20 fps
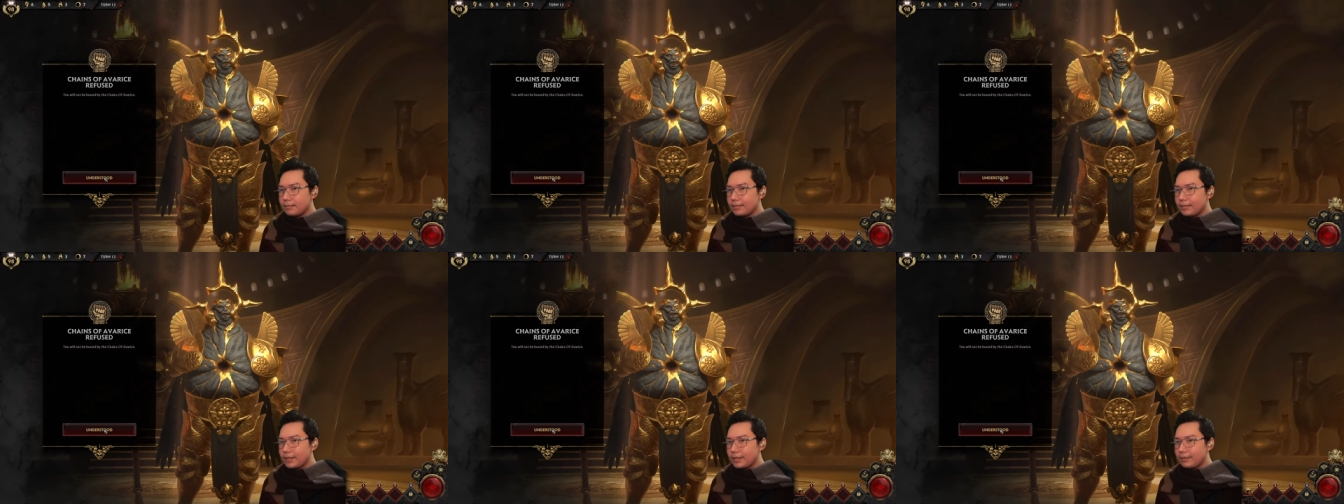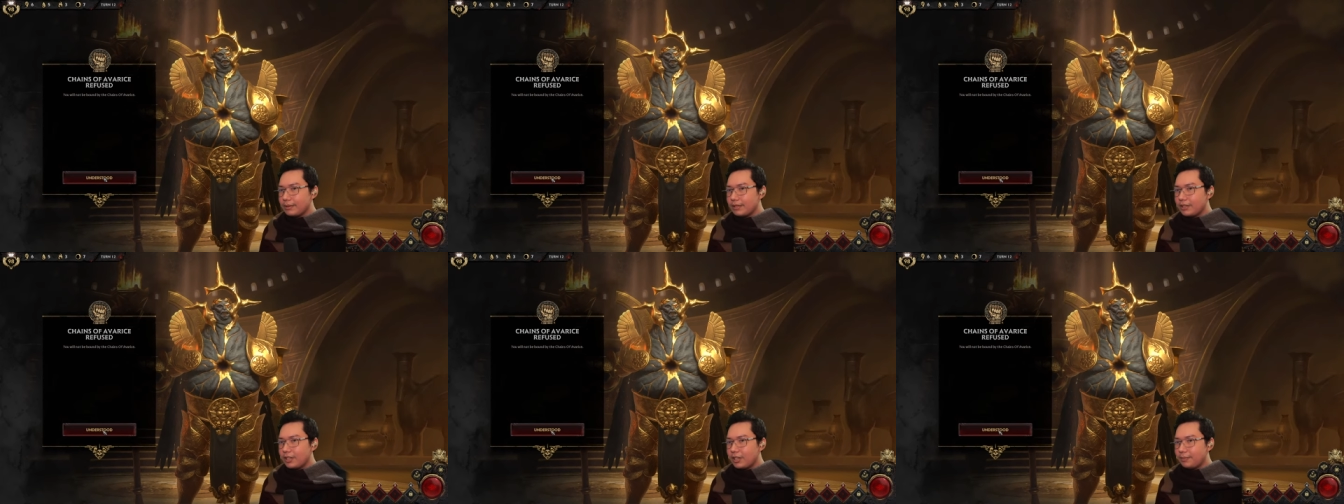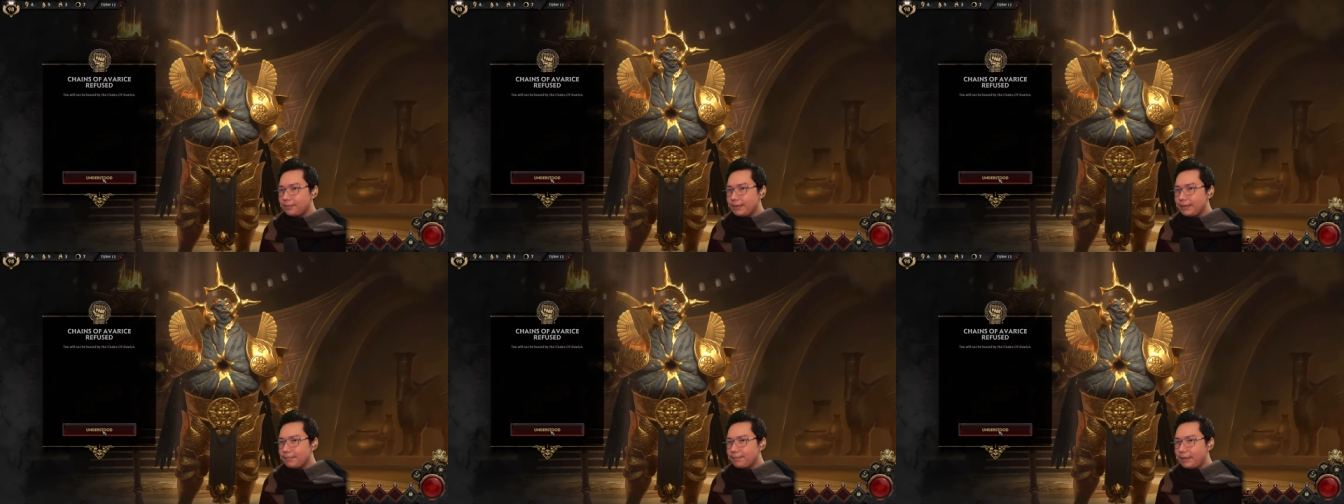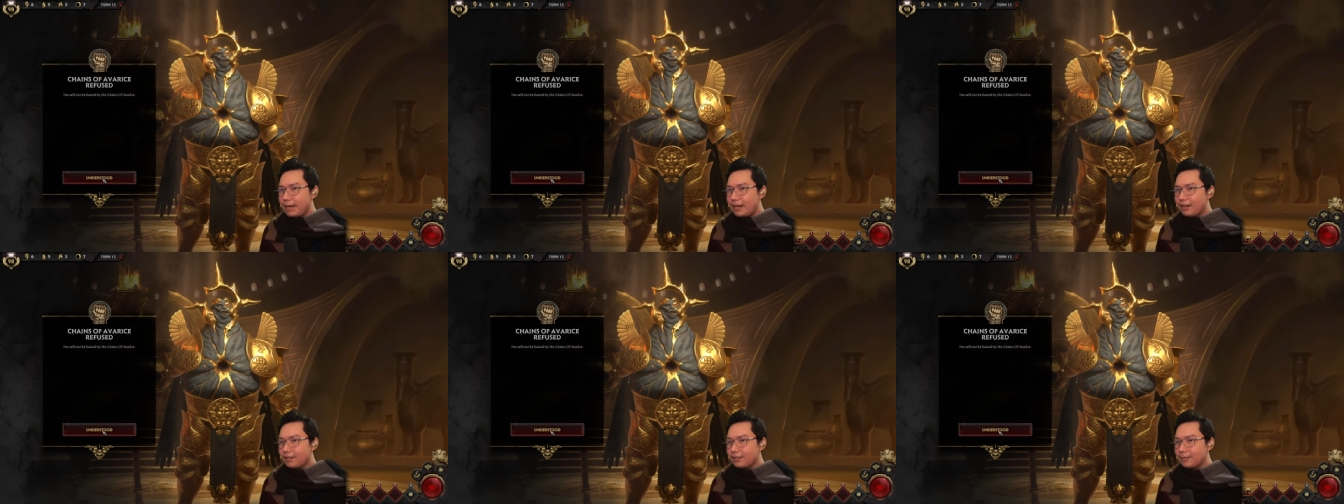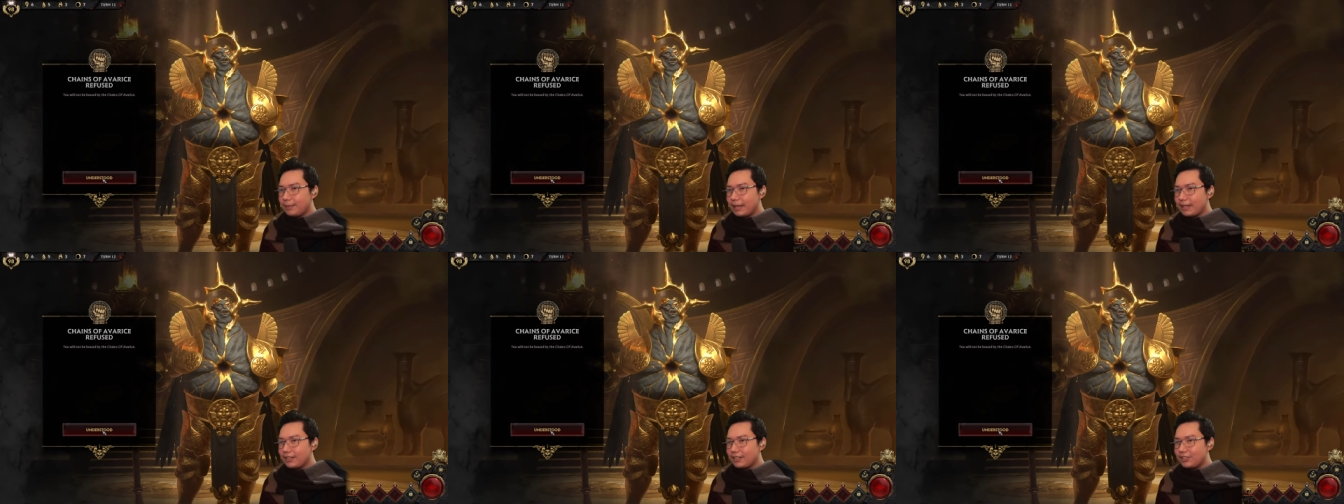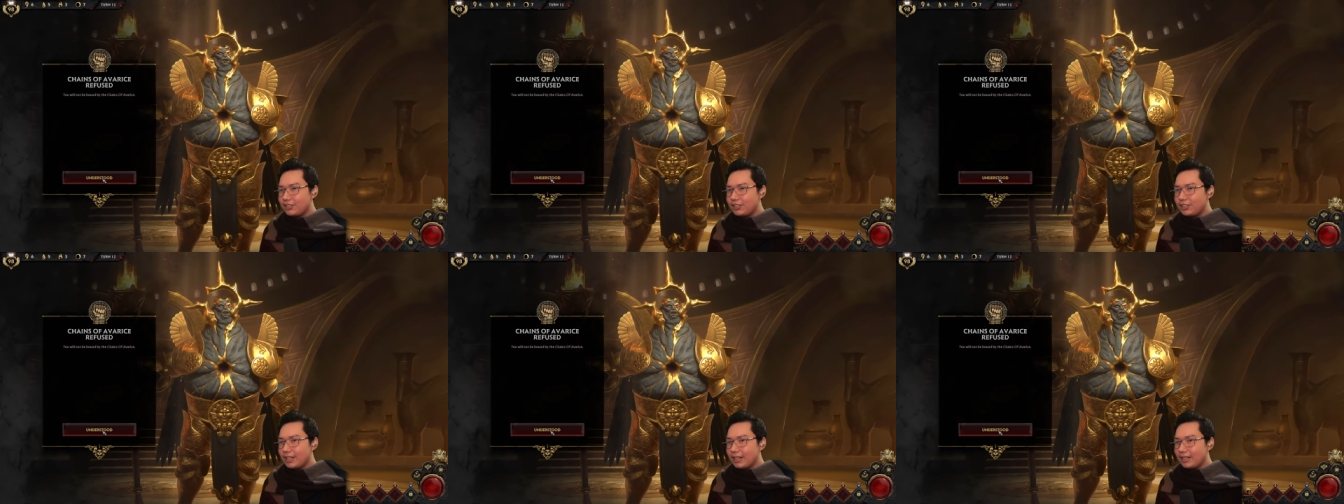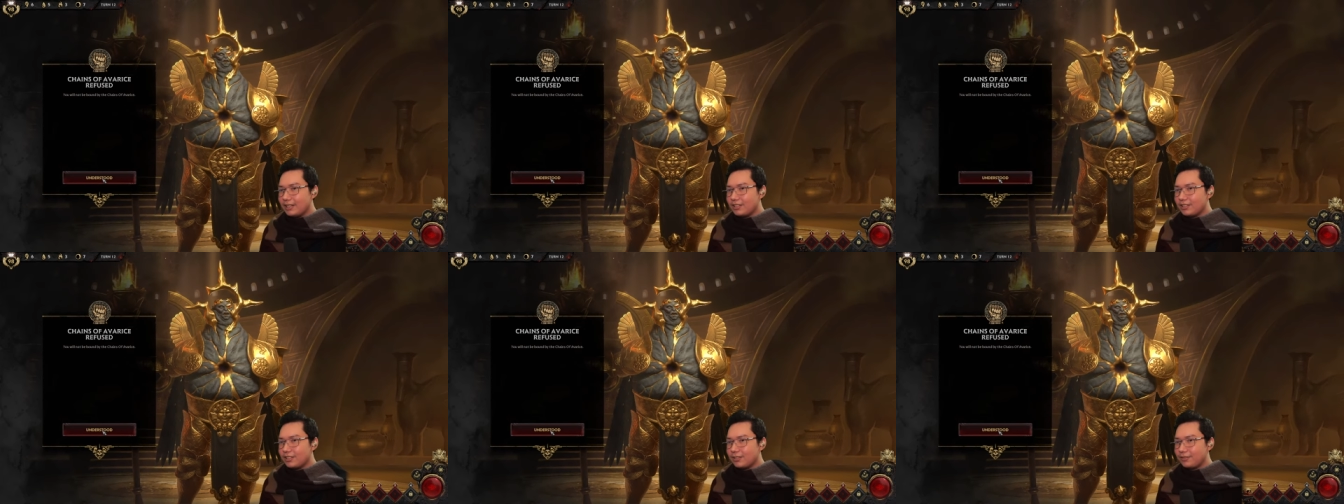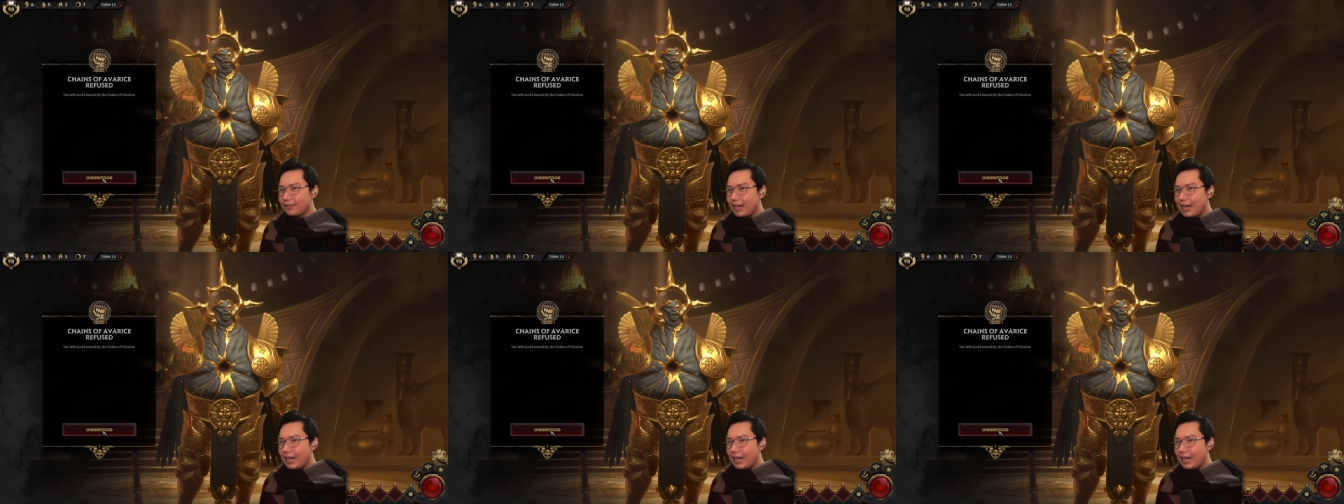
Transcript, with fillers: you will not be bound by the chains of